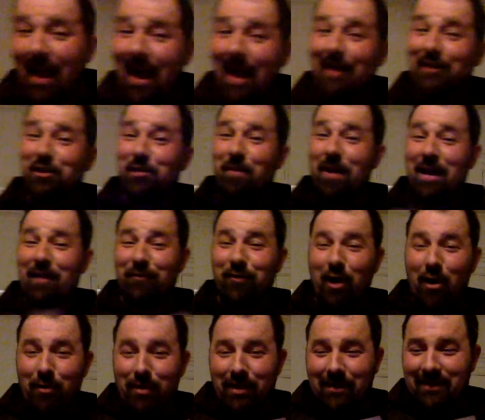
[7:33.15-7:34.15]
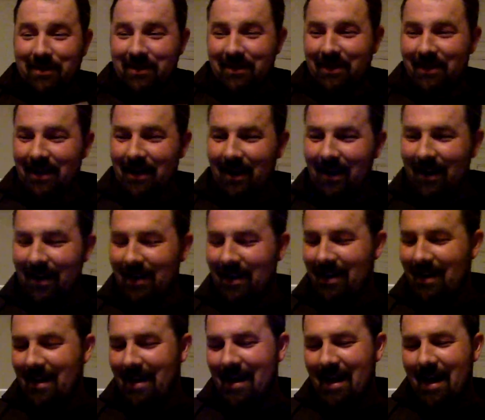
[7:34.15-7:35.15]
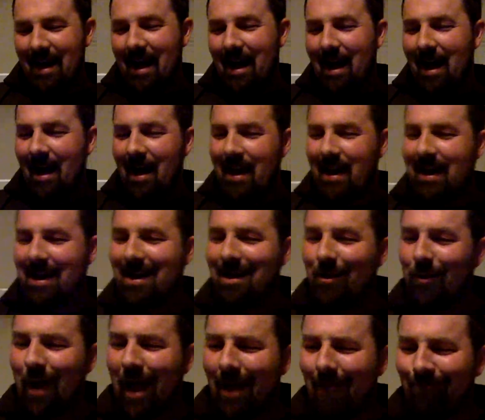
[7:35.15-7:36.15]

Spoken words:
as you may have noticed, I,